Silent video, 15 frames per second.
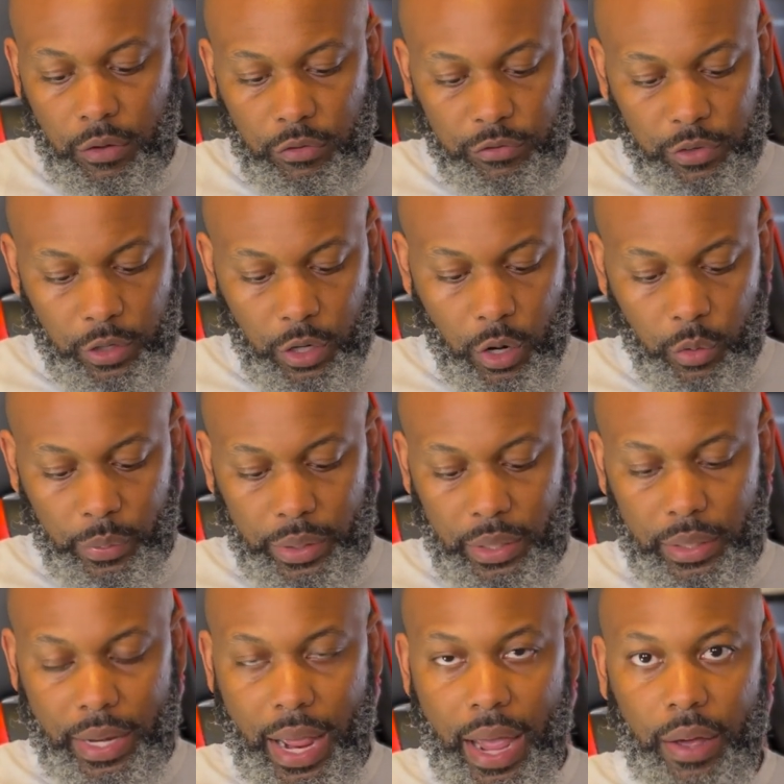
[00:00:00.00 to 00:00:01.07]
for going
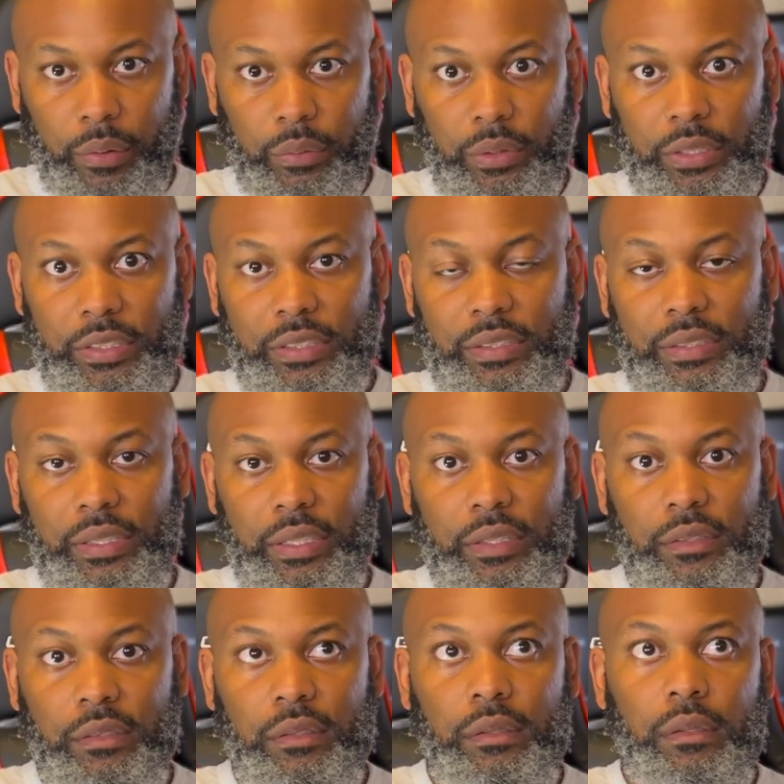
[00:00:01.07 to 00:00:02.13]
down is
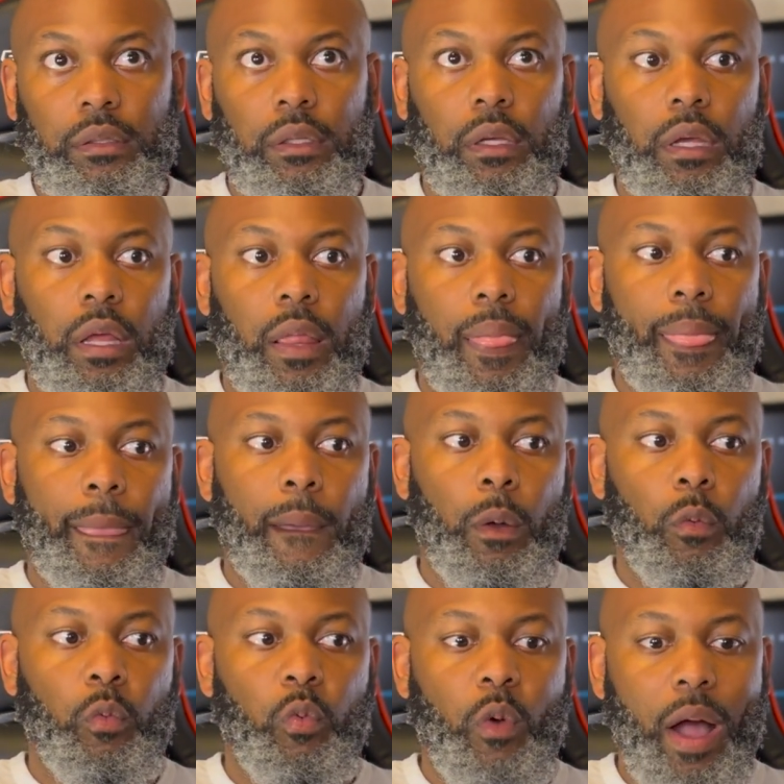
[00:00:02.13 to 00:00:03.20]
this.
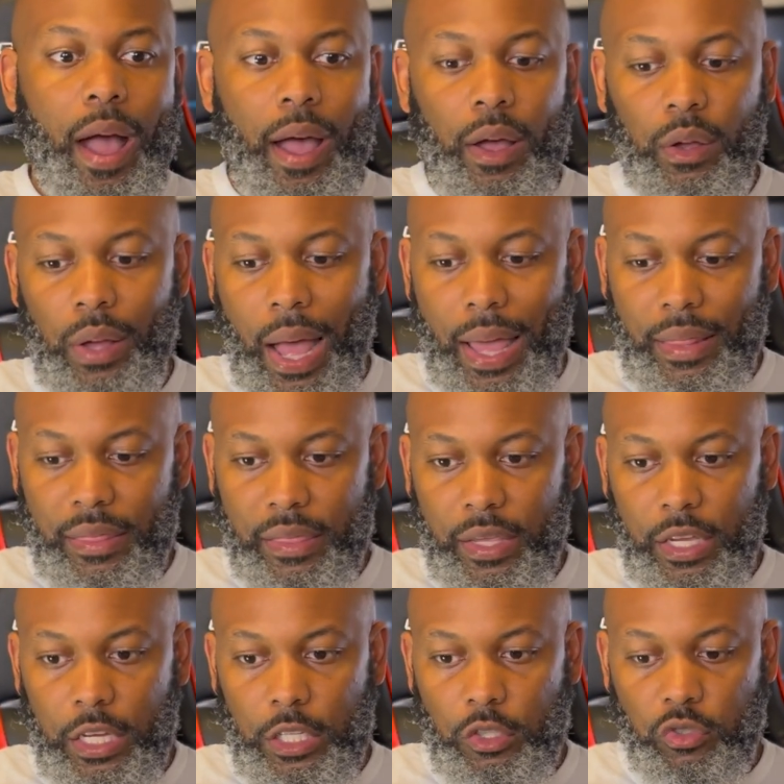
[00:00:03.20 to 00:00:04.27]
While I
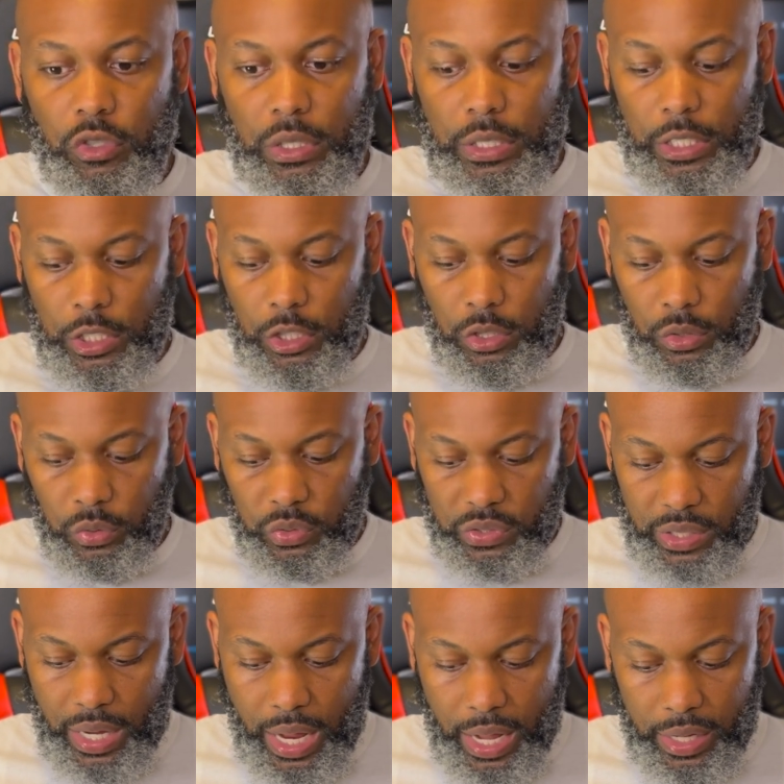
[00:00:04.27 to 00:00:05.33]
think in traditional
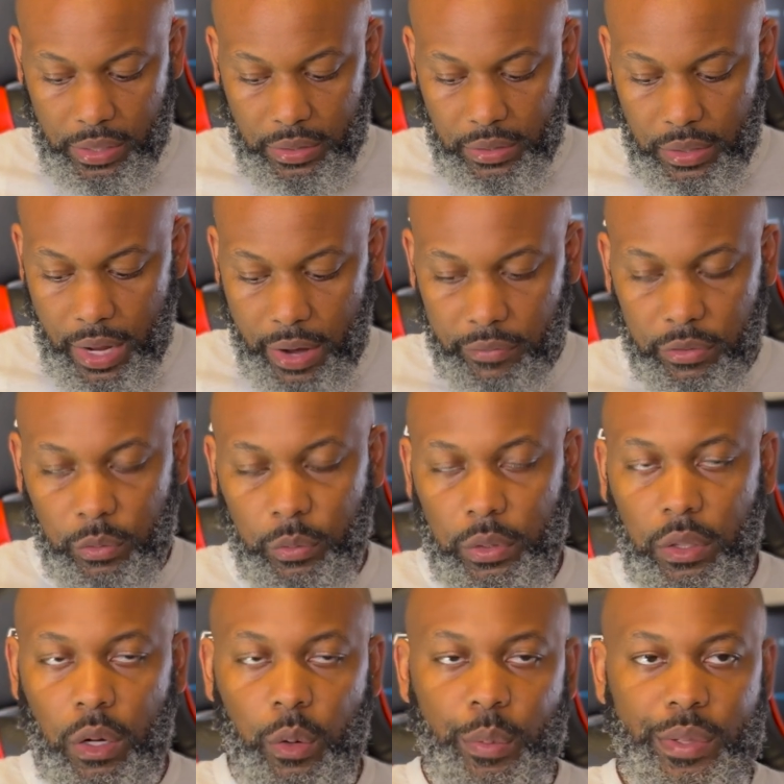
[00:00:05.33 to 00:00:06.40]
slides,
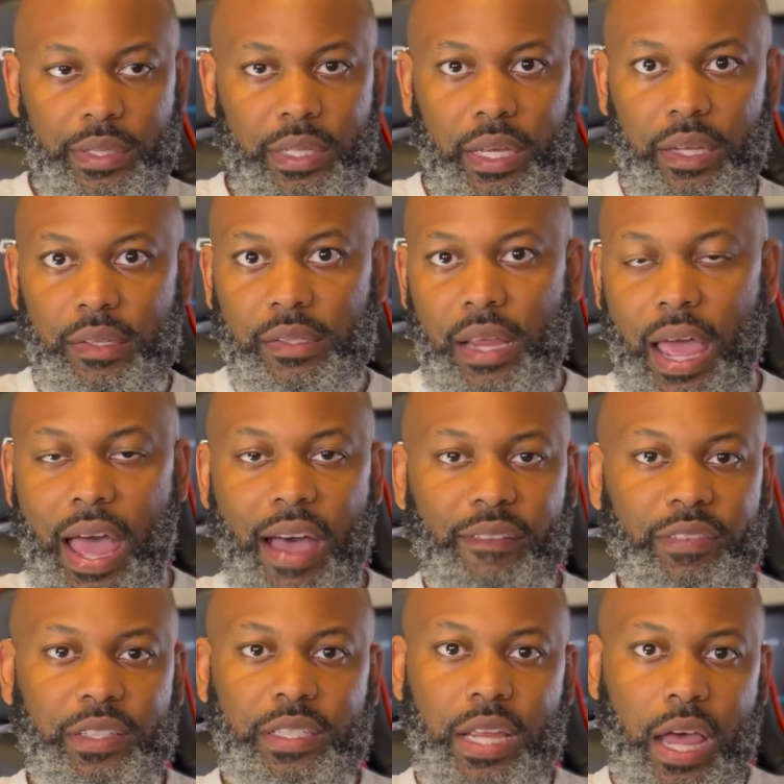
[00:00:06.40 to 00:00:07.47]
everyone always gets a
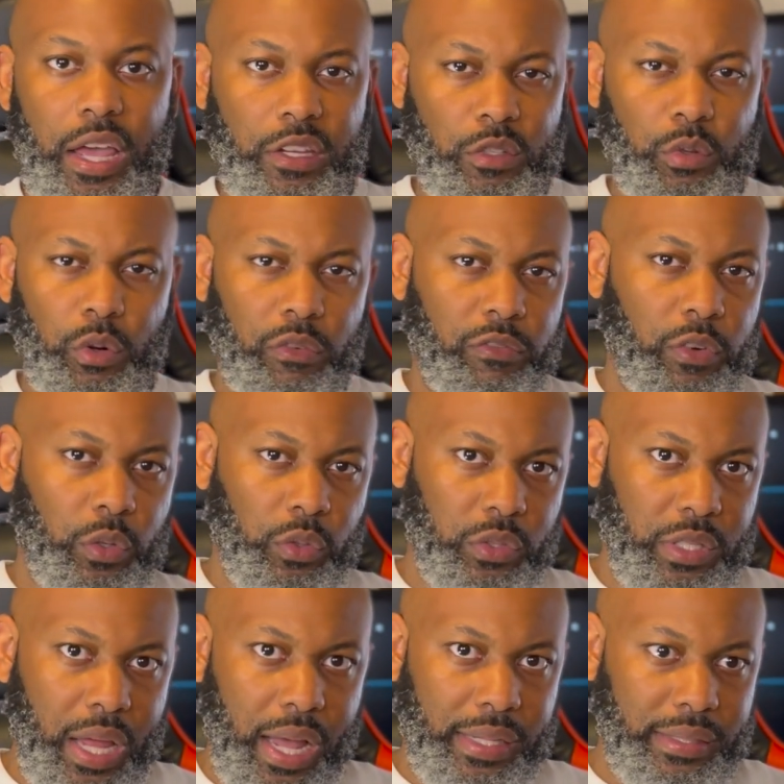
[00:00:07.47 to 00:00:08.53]
half a size to a full
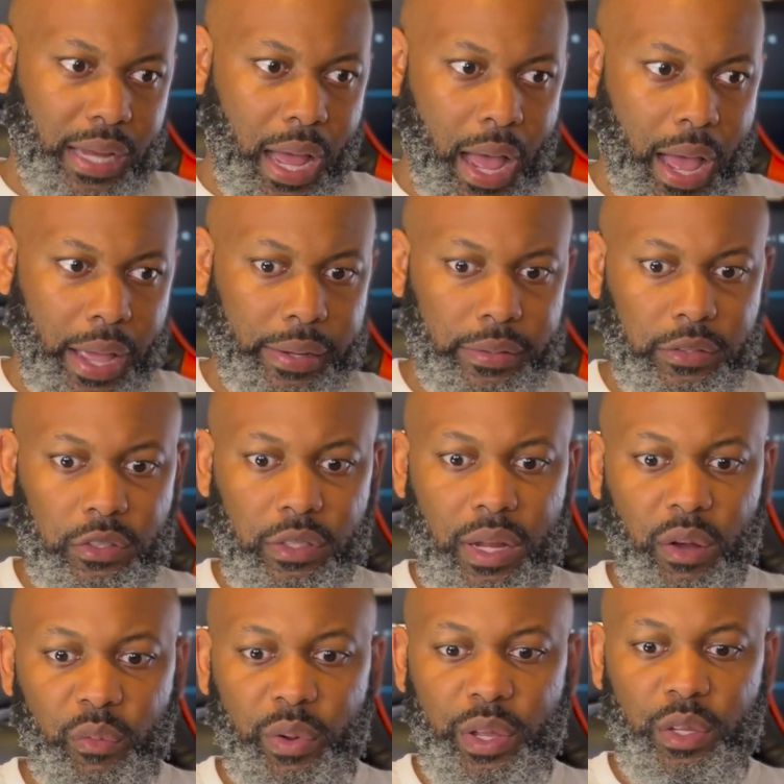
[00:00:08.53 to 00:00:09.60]
size or higher, so
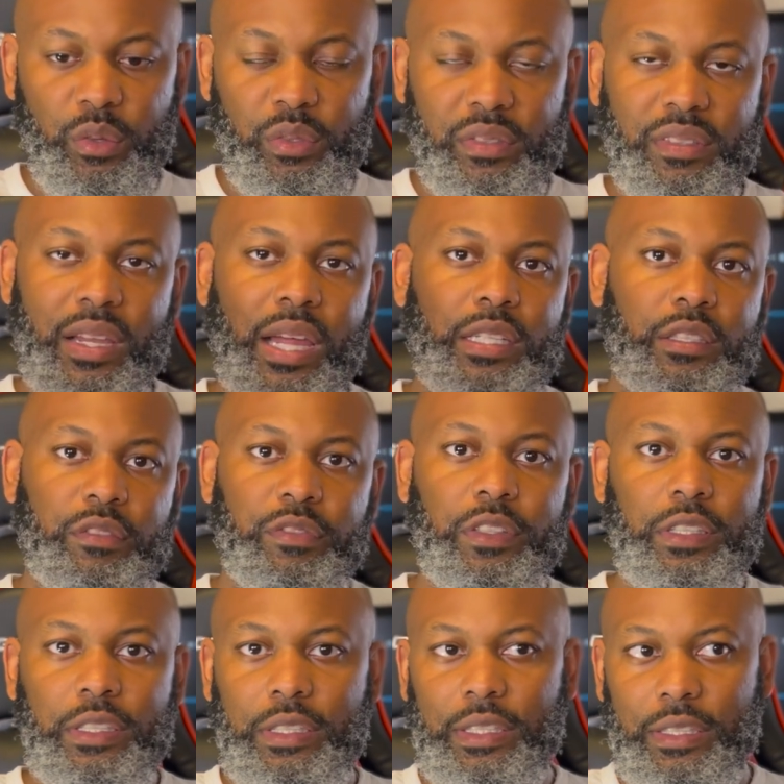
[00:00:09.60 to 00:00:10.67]
that way you can slide your
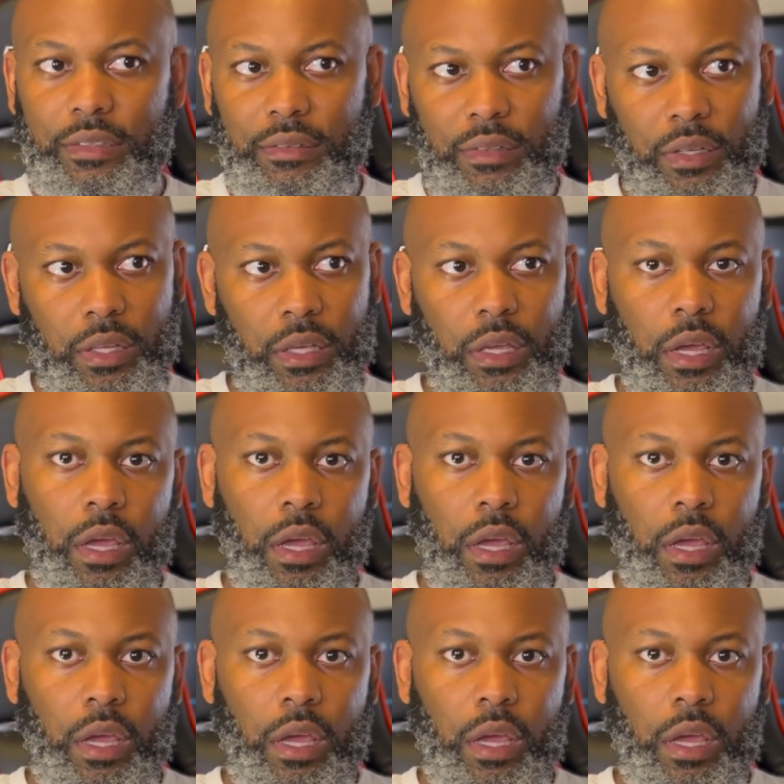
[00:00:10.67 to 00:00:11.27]
foot in easily.